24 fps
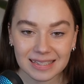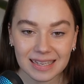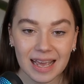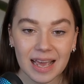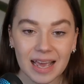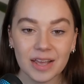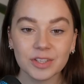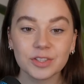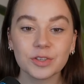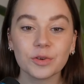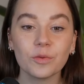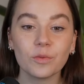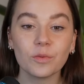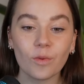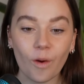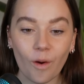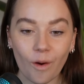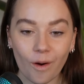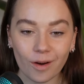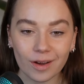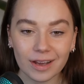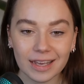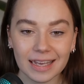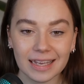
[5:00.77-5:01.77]
to
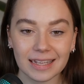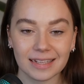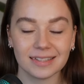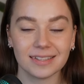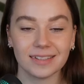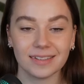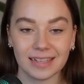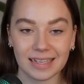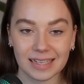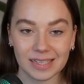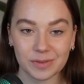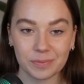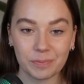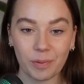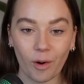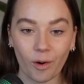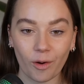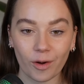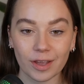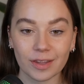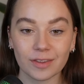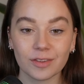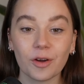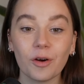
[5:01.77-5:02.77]
walk into this
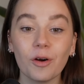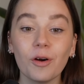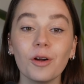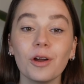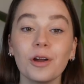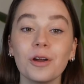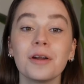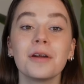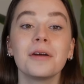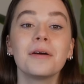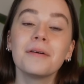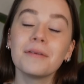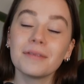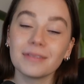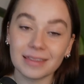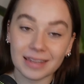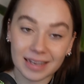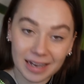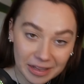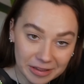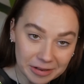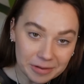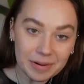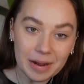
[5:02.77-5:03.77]
point, or the
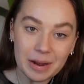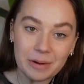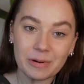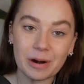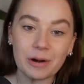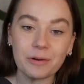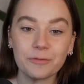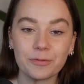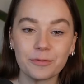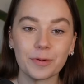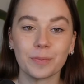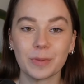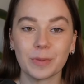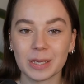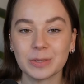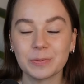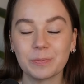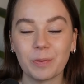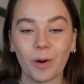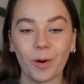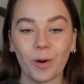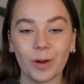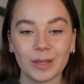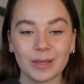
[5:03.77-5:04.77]
other way around from this
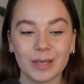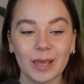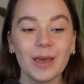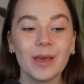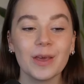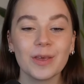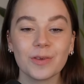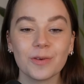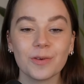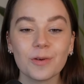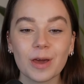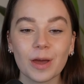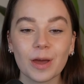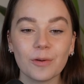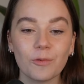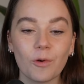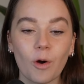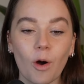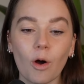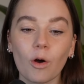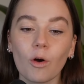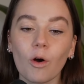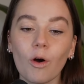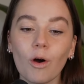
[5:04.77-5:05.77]
point, you can
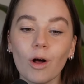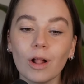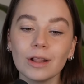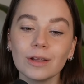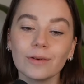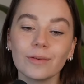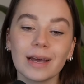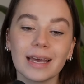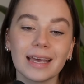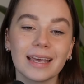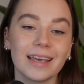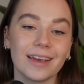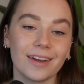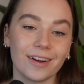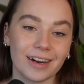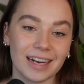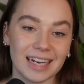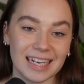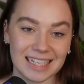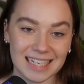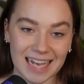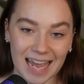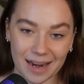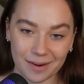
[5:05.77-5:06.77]
walk all the way here in
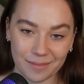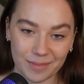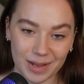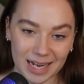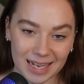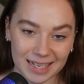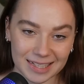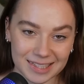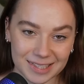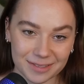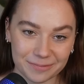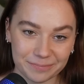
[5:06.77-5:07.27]
10 minutes.